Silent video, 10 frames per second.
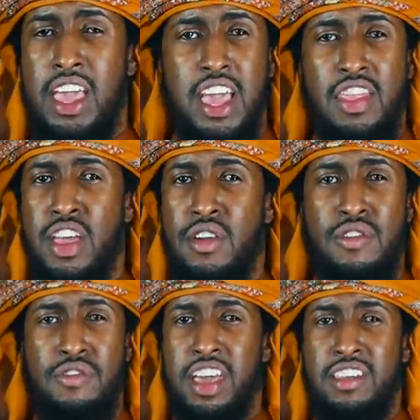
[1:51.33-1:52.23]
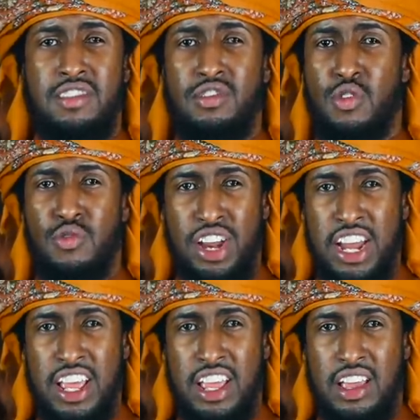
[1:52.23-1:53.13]
And their affairs is not
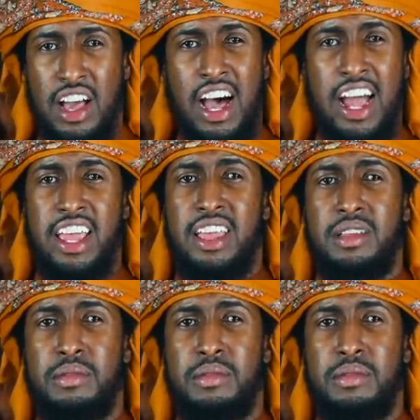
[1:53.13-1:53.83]
really high.